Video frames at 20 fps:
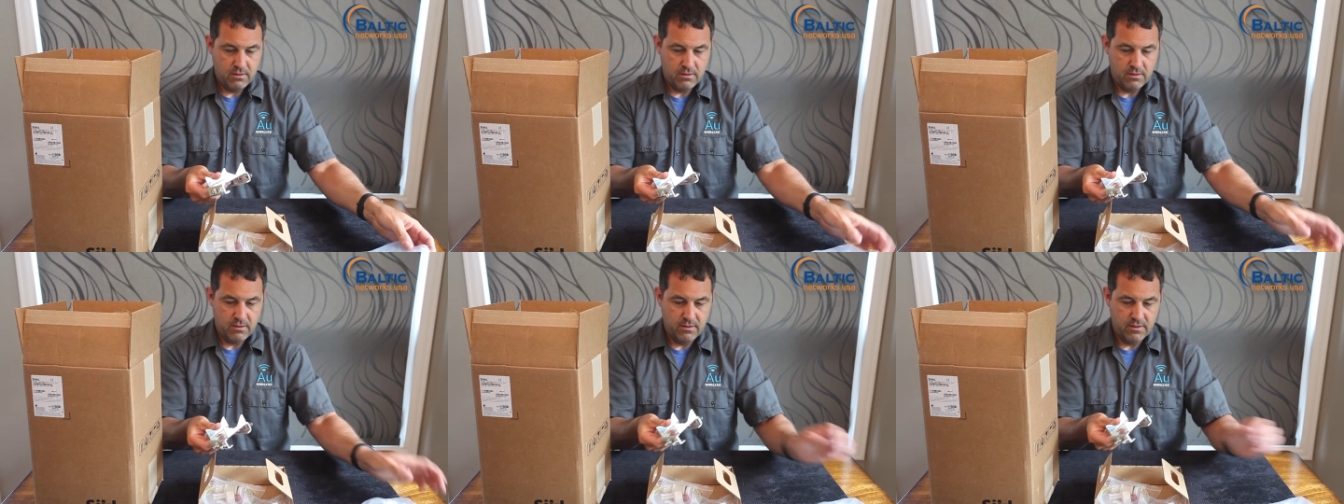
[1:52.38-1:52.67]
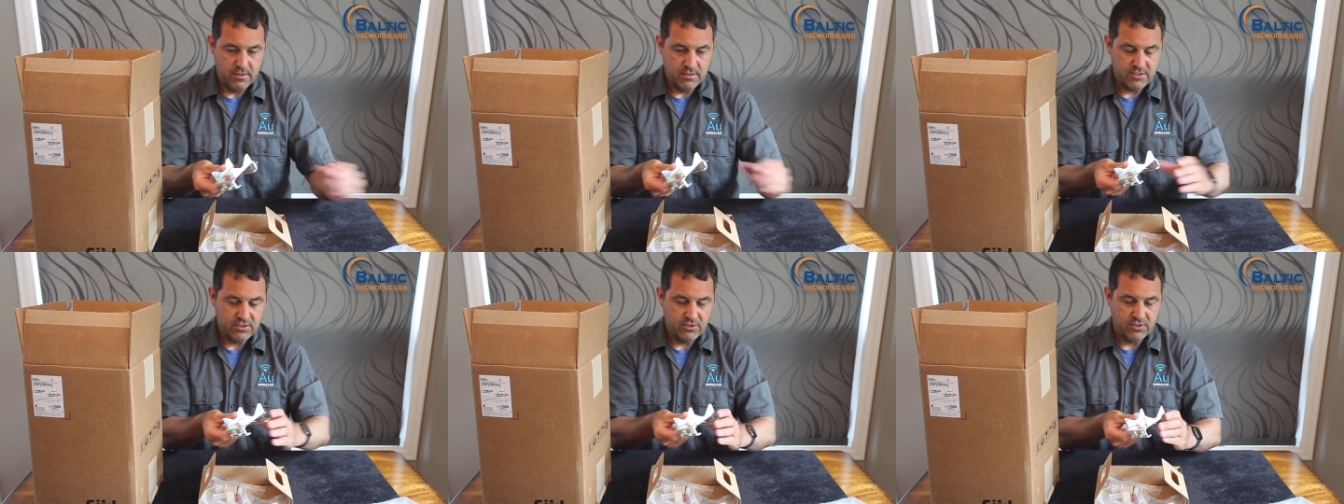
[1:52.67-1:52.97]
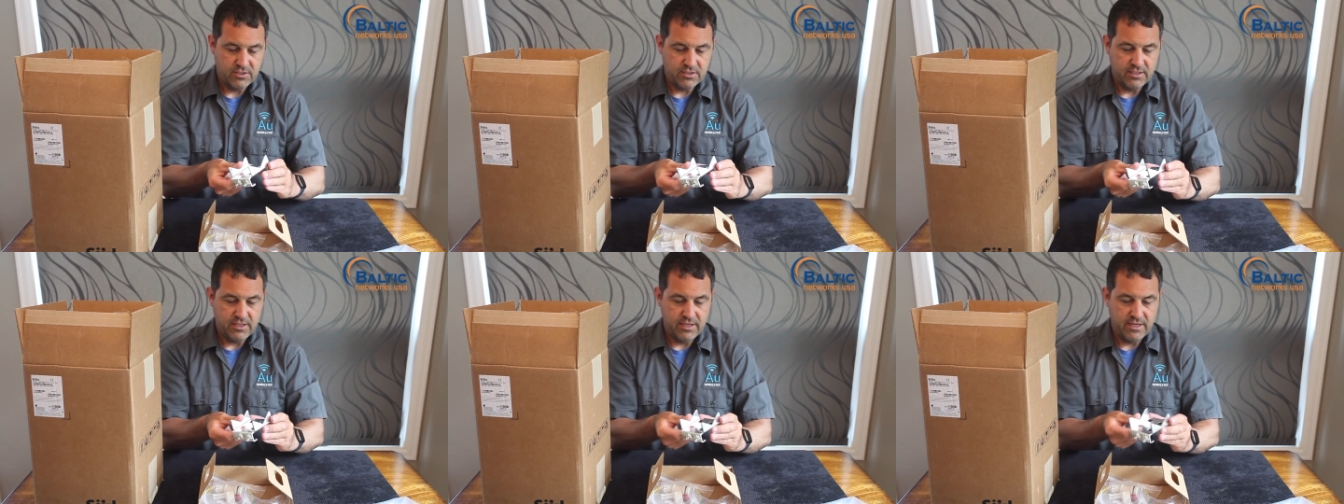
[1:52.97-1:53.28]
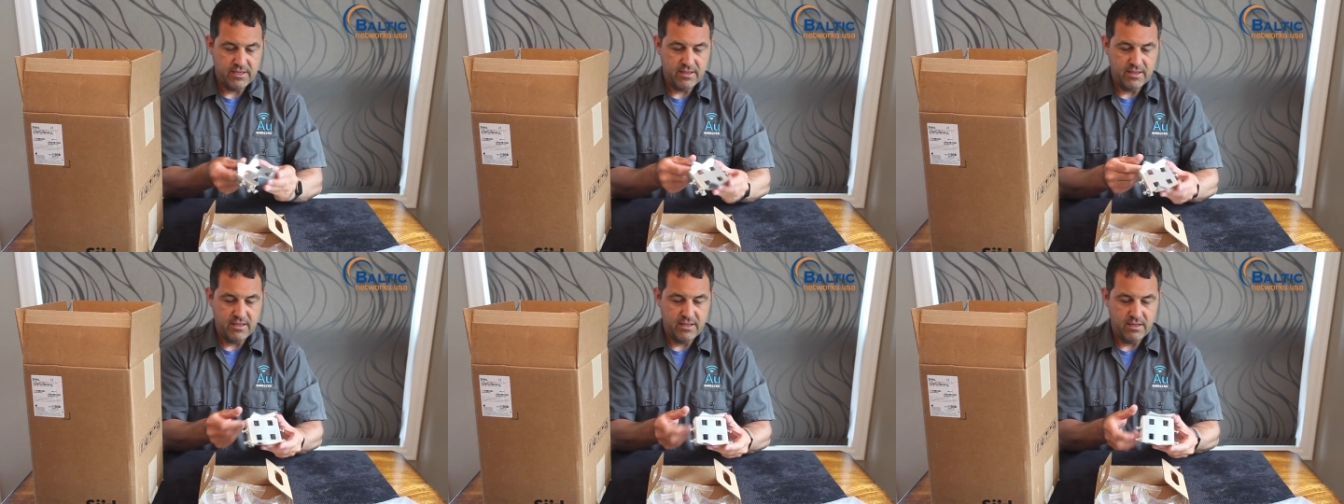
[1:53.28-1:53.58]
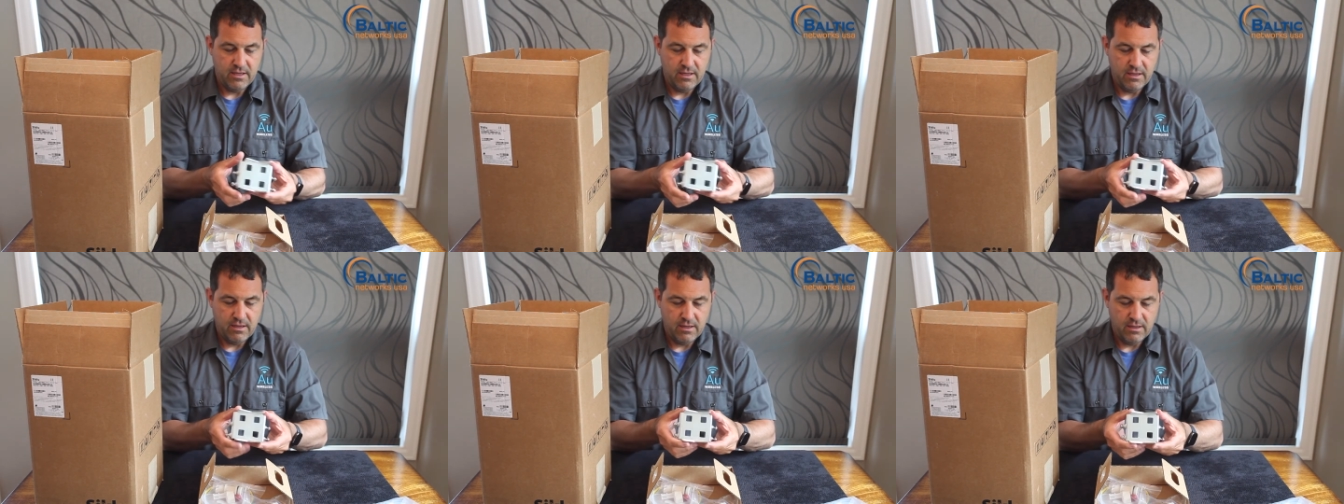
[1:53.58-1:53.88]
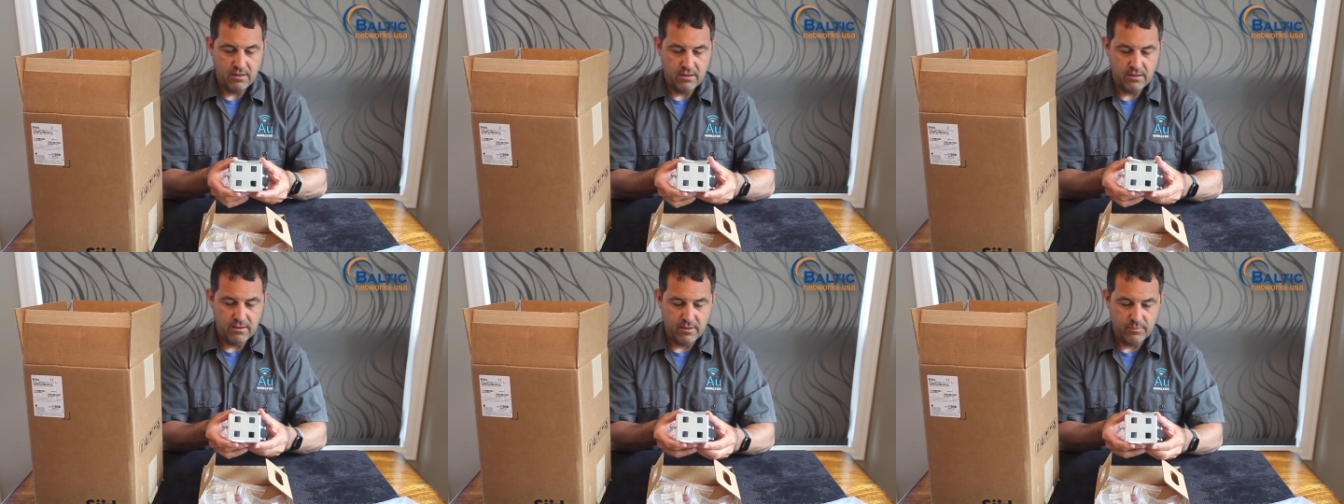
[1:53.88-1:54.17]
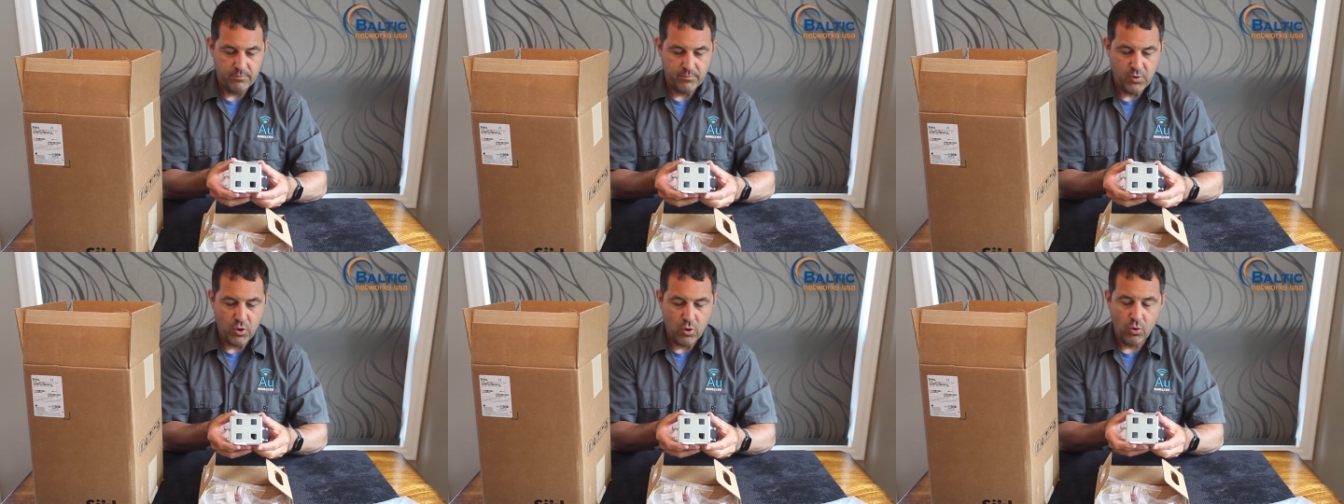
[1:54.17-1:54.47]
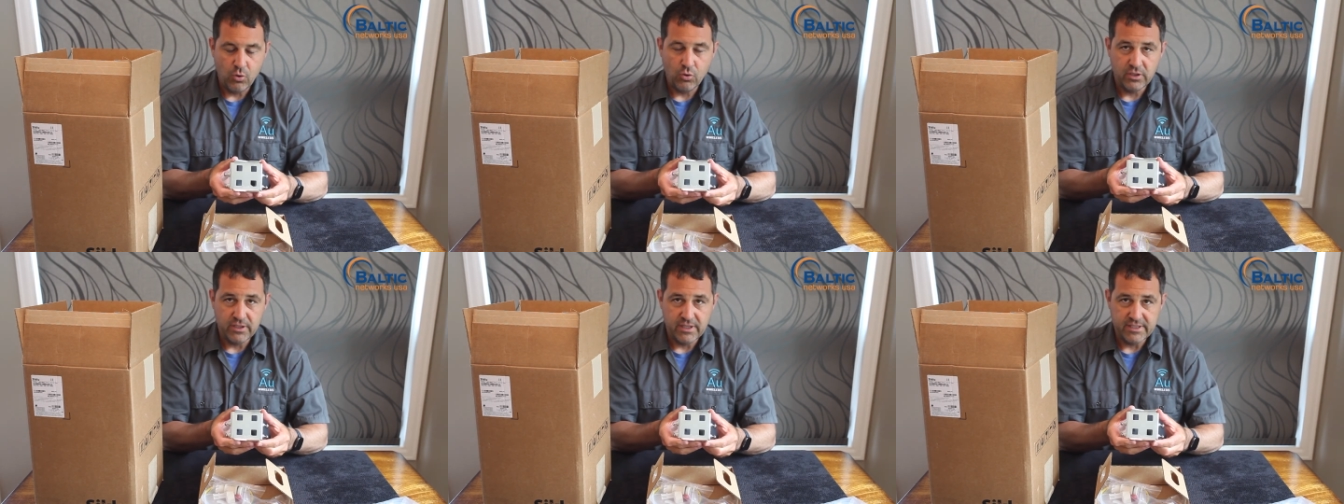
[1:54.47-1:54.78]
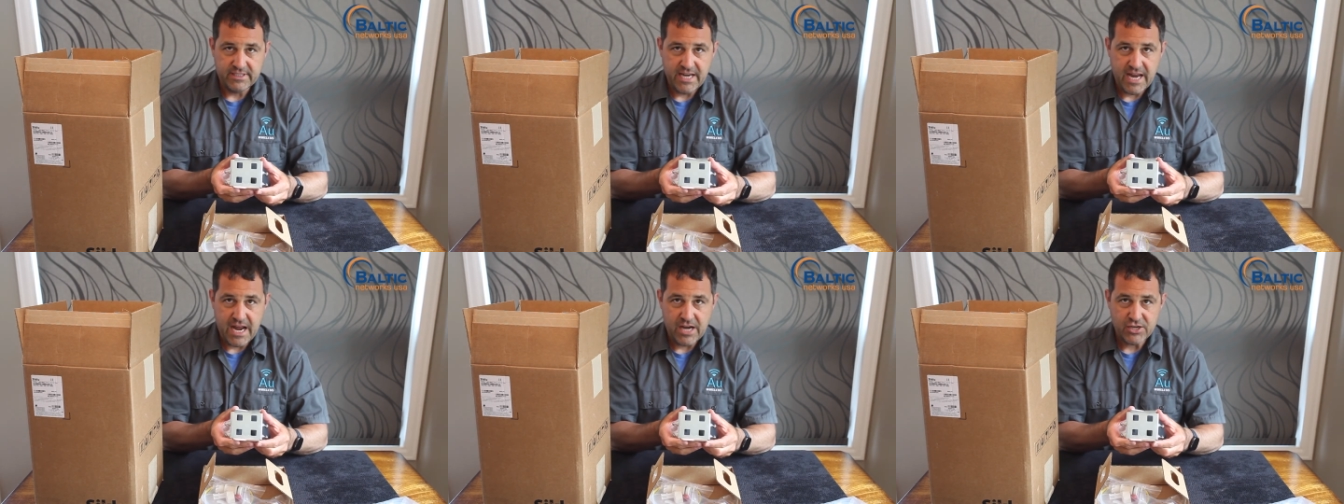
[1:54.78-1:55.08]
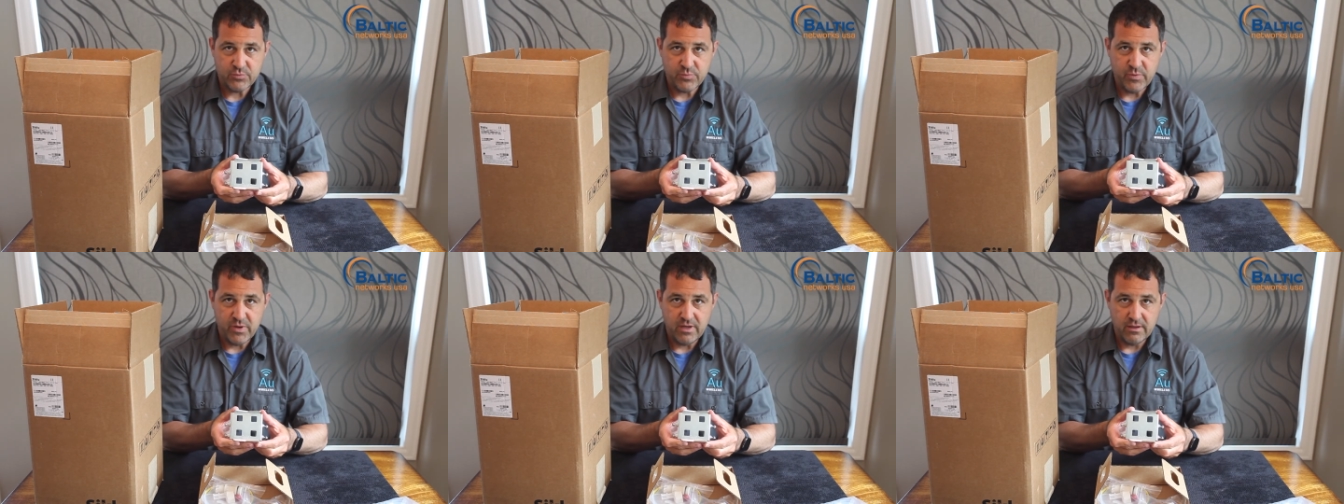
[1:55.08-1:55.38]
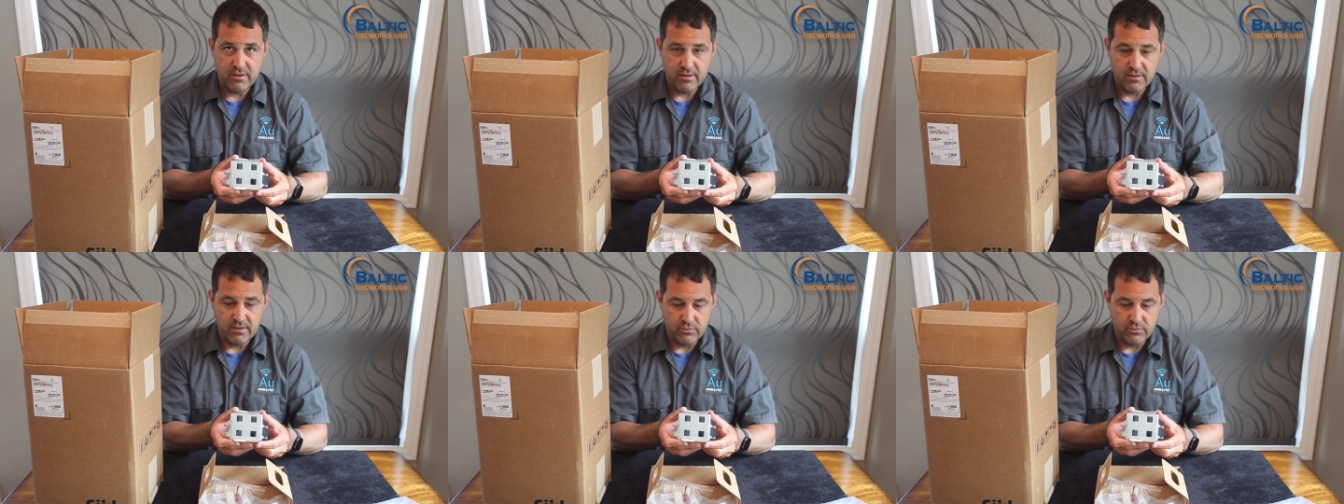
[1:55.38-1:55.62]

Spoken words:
This looks like the pole attachment